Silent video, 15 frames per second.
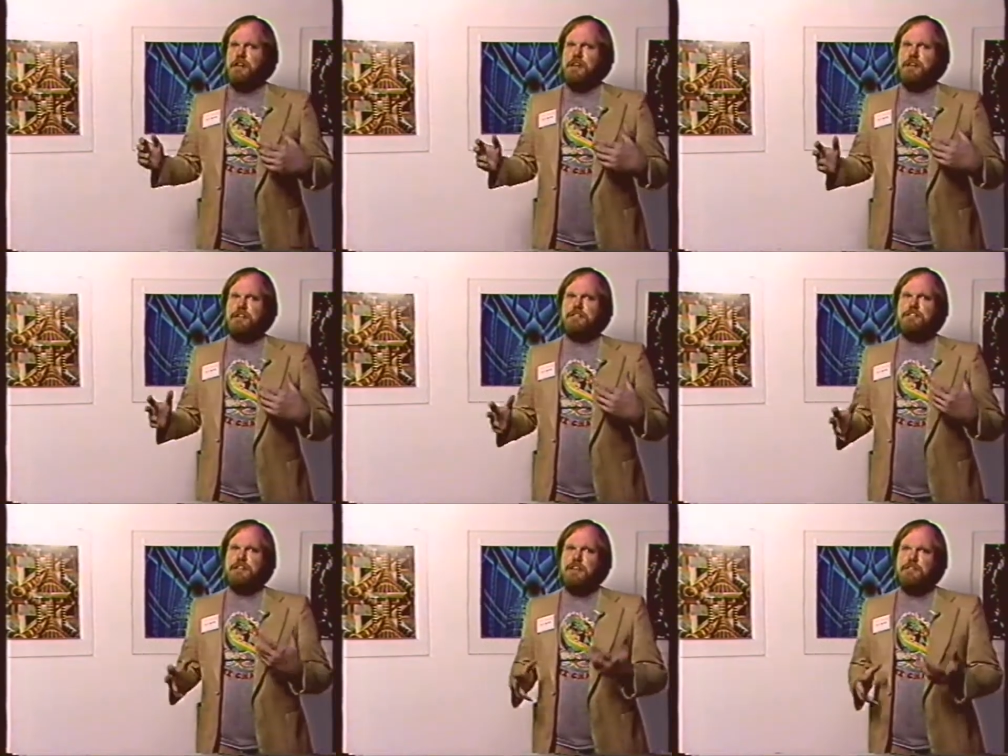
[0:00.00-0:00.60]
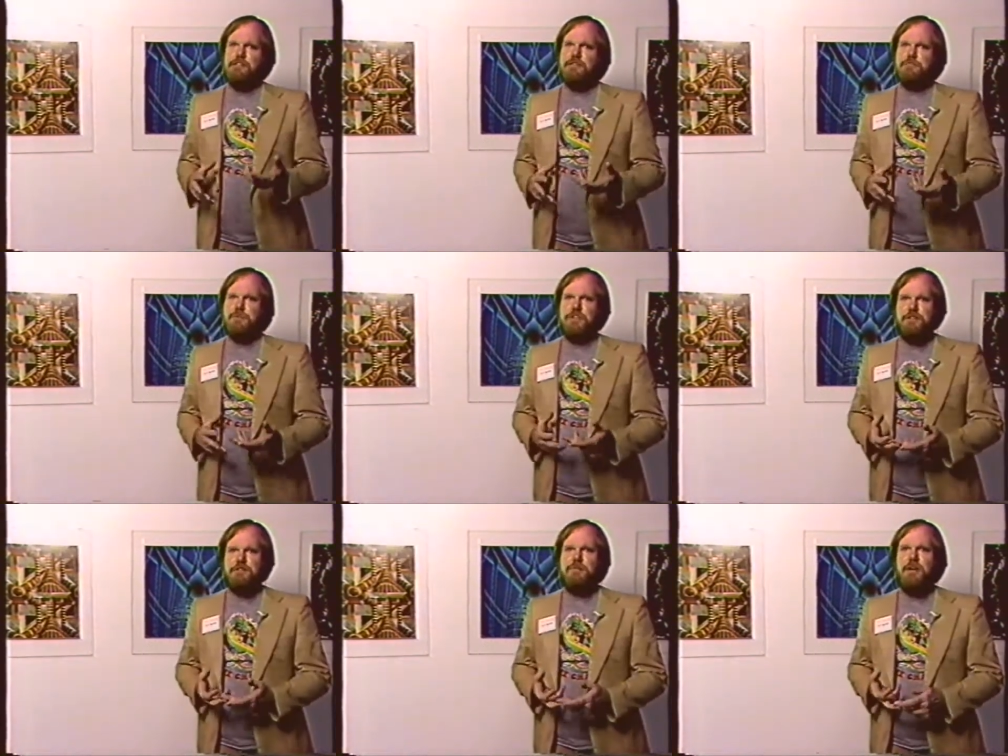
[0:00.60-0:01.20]
In a sense, we
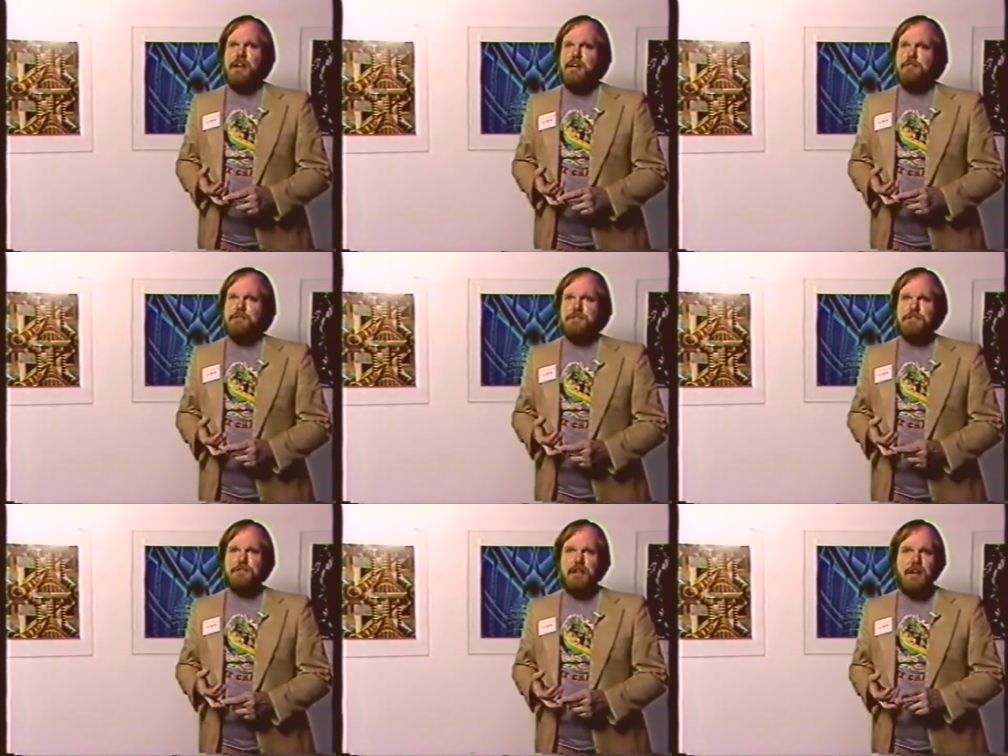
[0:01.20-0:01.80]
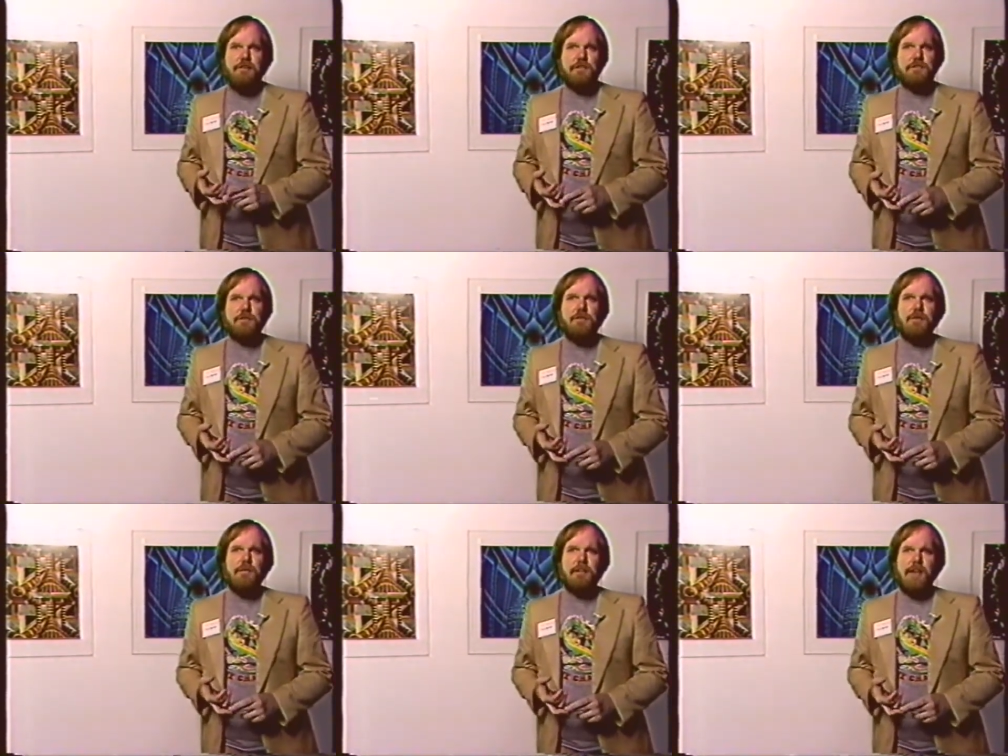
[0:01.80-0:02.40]
do have this character
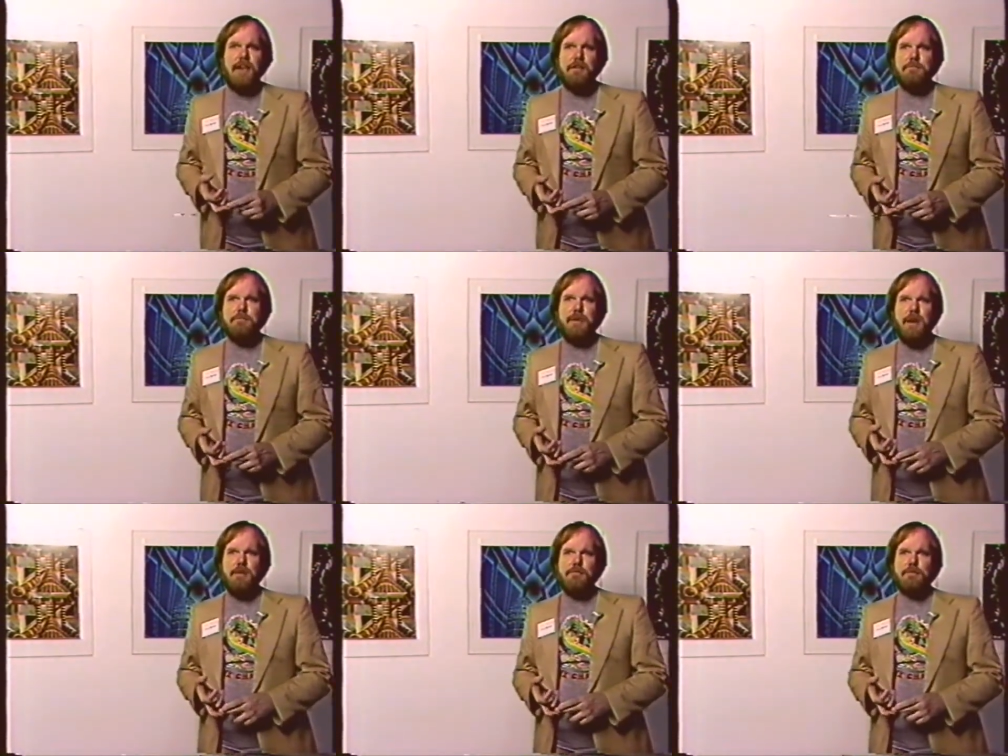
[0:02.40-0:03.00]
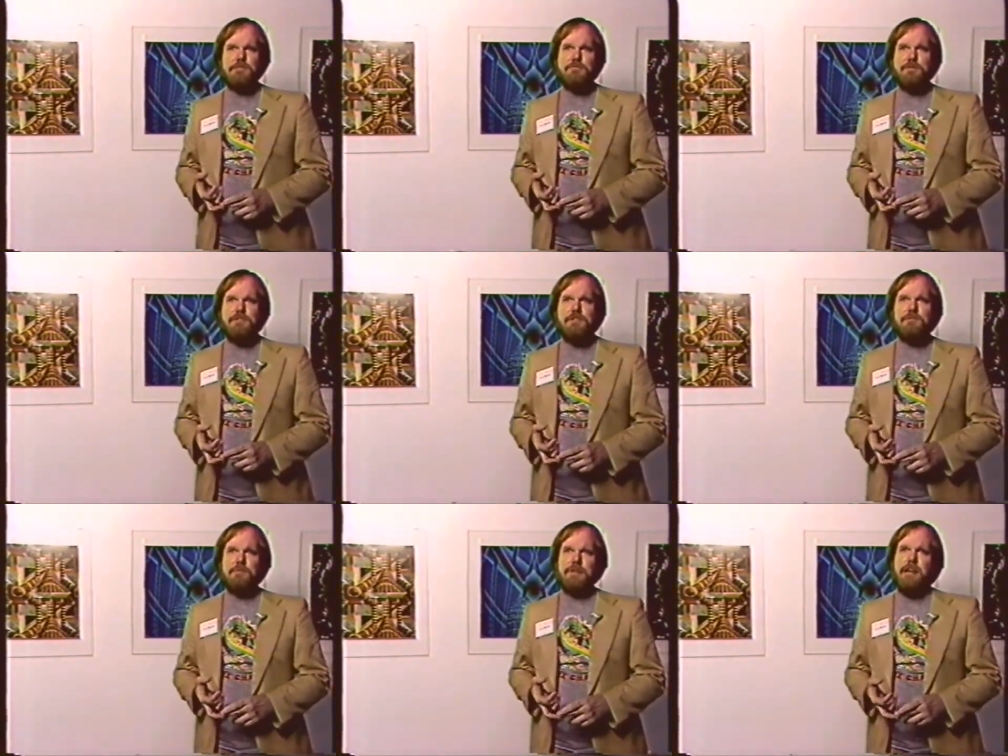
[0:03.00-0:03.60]
called Adam Powers, which
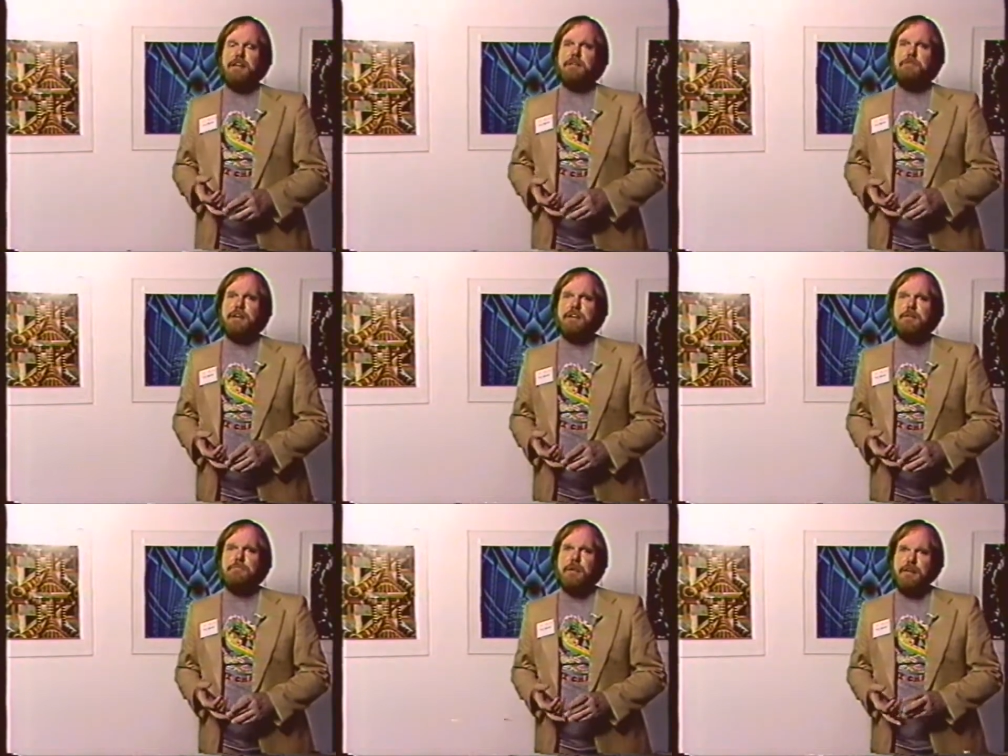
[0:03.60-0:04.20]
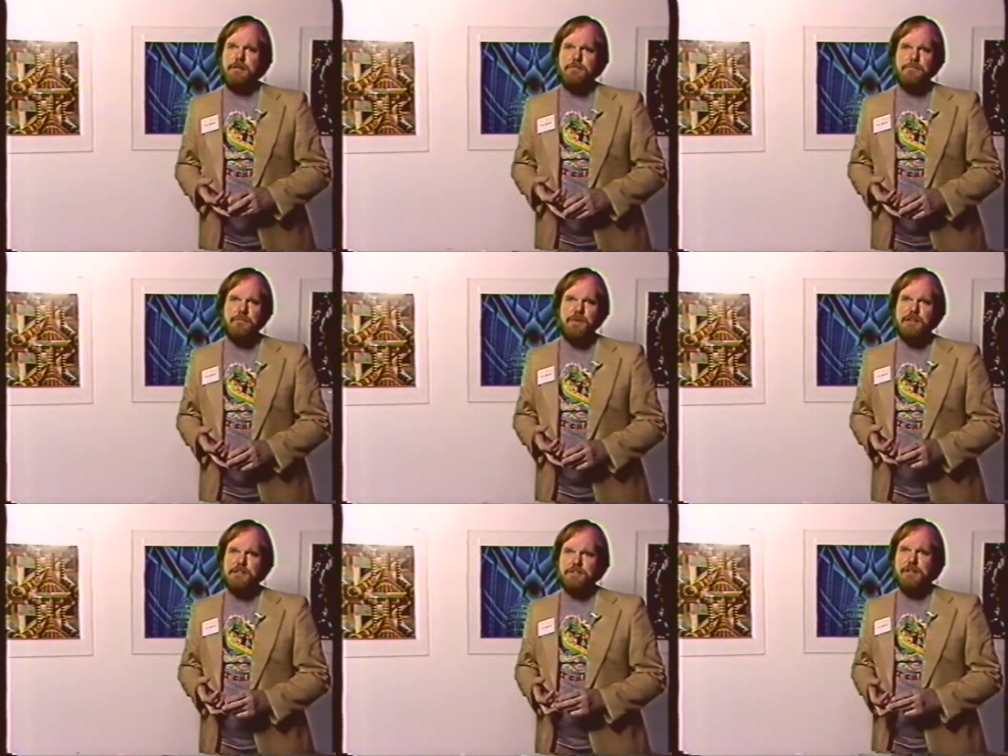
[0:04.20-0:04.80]
has been animated by
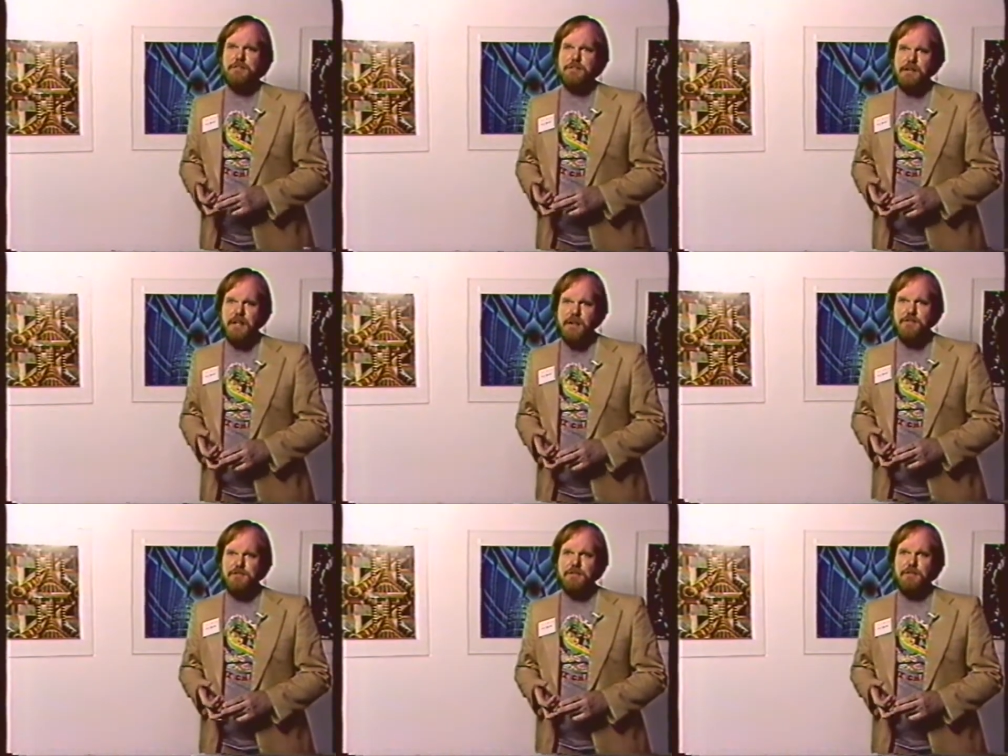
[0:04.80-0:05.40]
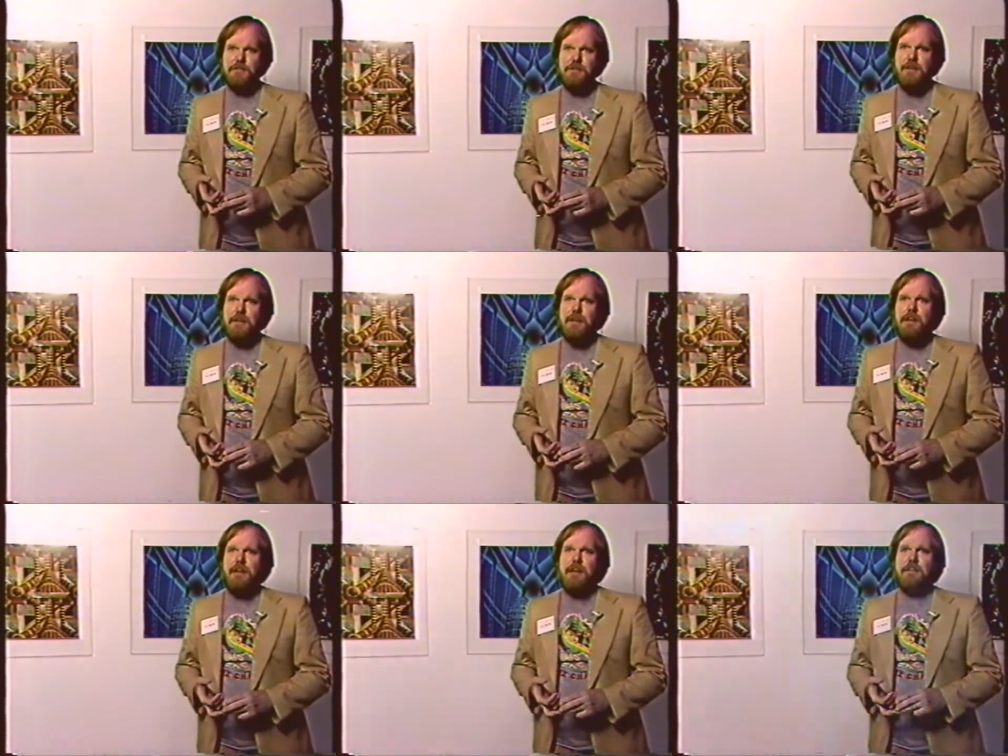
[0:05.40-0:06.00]
Information International.
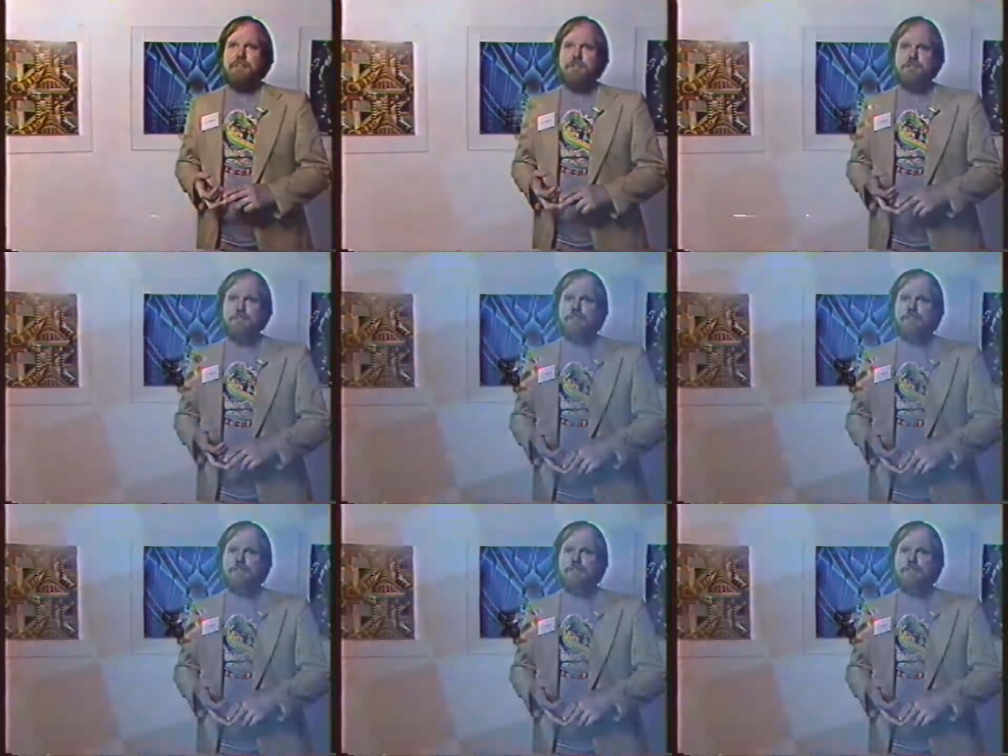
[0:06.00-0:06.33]
And this